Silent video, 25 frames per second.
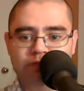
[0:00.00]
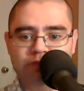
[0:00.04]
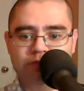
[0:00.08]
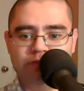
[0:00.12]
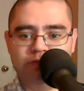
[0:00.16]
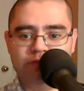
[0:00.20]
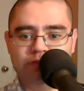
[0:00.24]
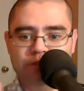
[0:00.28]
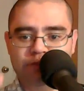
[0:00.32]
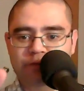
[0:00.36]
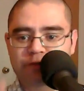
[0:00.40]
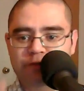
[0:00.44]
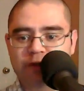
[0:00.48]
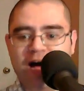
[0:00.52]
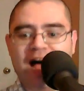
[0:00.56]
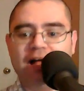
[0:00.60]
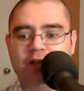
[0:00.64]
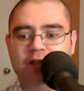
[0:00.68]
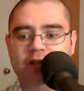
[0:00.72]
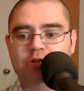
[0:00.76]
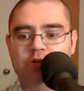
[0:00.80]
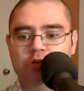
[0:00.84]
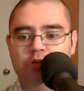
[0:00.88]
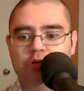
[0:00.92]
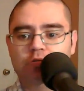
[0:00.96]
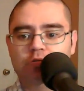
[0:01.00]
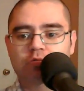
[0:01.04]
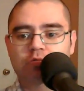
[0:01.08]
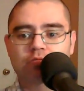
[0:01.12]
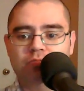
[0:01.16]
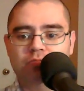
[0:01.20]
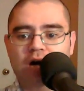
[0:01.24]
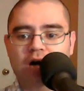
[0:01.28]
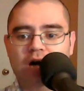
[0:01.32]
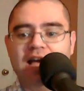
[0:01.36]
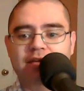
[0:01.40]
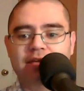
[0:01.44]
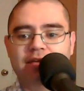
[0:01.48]
value,
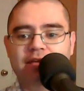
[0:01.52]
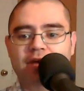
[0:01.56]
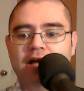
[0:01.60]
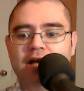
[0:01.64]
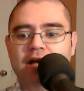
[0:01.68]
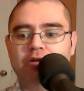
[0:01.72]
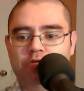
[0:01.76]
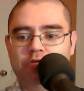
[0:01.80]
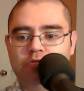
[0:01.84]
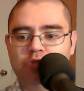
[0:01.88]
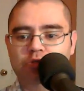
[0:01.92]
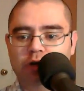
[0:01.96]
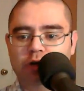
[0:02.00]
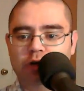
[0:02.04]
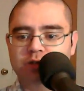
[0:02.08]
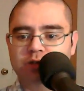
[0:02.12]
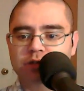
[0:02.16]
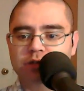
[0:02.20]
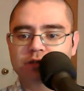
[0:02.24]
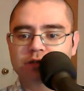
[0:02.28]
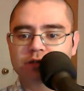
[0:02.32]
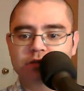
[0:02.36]
high value choices.